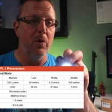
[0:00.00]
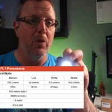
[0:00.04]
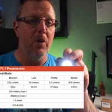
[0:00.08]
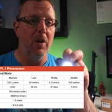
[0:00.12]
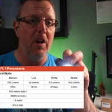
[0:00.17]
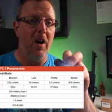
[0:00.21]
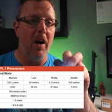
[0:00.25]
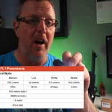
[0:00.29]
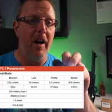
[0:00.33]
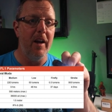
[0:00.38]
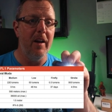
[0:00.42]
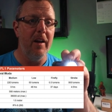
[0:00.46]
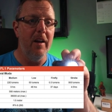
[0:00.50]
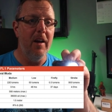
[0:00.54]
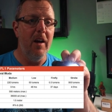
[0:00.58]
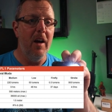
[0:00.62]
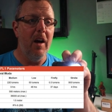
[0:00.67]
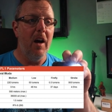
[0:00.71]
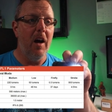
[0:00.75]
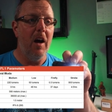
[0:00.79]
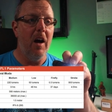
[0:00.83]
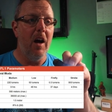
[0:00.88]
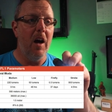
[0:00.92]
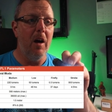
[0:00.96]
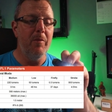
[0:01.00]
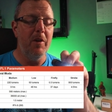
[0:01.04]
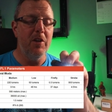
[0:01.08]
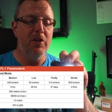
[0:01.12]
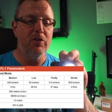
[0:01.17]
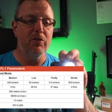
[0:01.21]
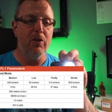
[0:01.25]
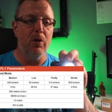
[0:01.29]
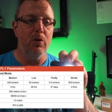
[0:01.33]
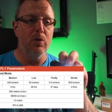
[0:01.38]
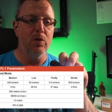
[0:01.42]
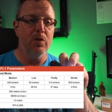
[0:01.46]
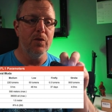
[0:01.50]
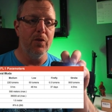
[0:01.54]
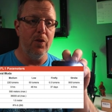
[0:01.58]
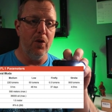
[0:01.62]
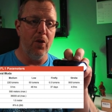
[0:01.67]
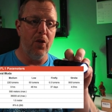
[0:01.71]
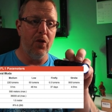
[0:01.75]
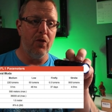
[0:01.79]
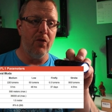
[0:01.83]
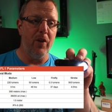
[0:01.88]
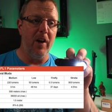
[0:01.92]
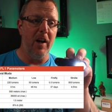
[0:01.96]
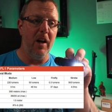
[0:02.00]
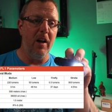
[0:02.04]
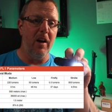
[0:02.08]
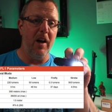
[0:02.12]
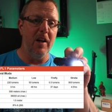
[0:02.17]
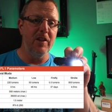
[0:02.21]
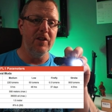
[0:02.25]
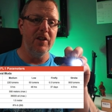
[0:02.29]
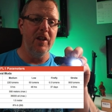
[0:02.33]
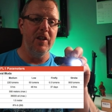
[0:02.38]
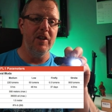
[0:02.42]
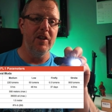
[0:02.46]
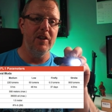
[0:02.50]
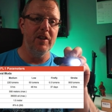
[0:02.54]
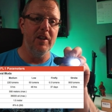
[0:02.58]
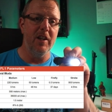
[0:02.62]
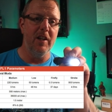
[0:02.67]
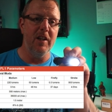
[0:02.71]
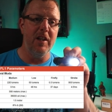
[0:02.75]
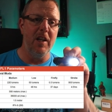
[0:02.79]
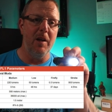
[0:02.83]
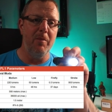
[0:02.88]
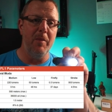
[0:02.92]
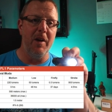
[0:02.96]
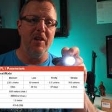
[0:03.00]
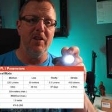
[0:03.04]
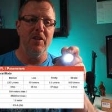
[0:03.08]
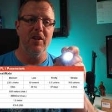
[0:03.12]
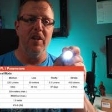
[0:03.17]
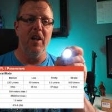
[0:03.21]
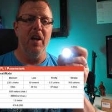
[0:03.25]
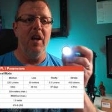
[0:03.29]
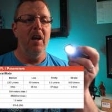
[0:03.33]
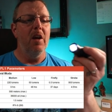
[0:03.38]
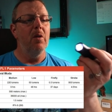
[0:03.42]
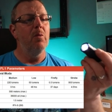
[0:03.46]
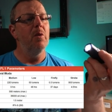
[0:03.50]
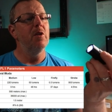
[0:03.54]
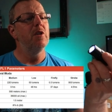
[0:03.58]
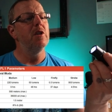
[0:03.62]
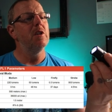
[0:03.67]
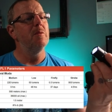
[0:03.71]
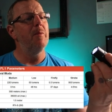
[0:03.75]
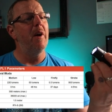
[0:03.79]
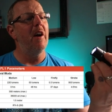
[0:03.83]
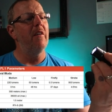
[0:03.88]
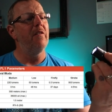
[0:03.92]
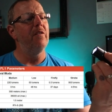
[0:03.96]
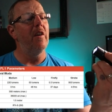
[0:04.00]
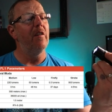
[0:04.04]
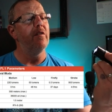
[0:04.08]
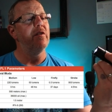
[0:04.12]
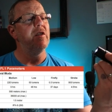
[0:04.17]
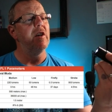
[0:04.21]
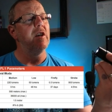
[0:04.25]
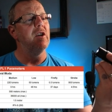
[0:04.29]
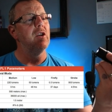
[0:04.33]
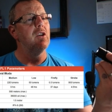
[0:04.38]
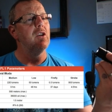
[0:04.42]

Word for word: little light. Um, it scrolls through three lights. This is the dimmest, which is about fifty